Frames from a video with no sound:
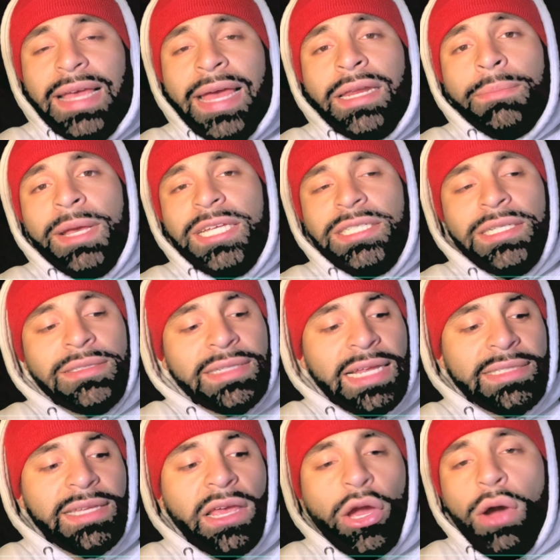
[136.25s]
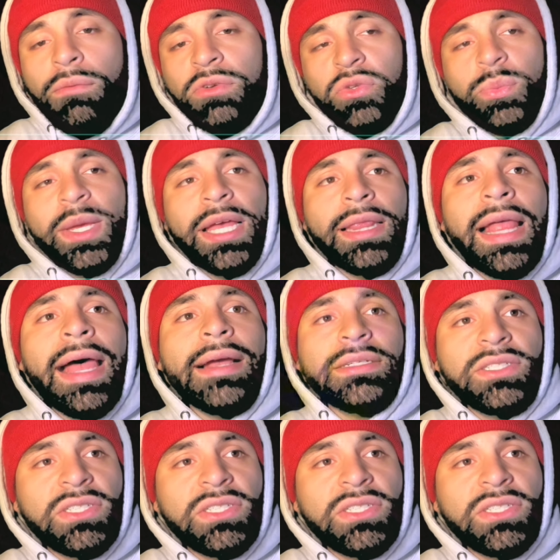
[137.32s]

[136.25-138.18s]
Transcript: animations, and takeovers we unlock.